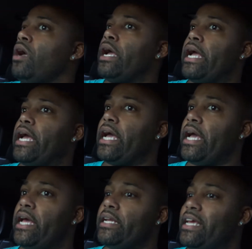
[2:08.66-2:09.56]

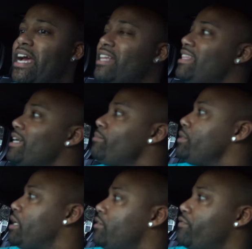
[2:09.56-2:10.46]
and yeah, I think I'm
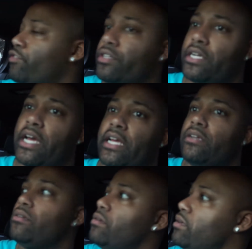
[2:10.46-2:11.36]
done for tonight
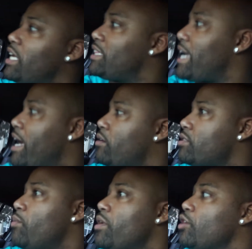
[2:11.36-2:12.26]
at the house. I
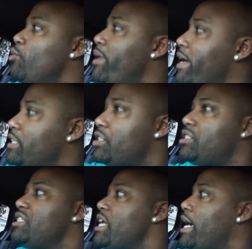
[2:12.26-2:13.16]
want to go back and just
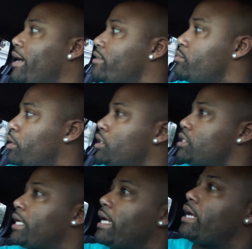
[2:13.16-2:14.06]
knock out as much as
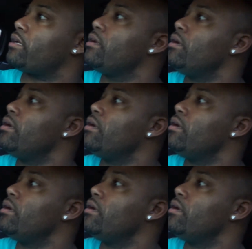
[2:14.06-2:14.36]
I can,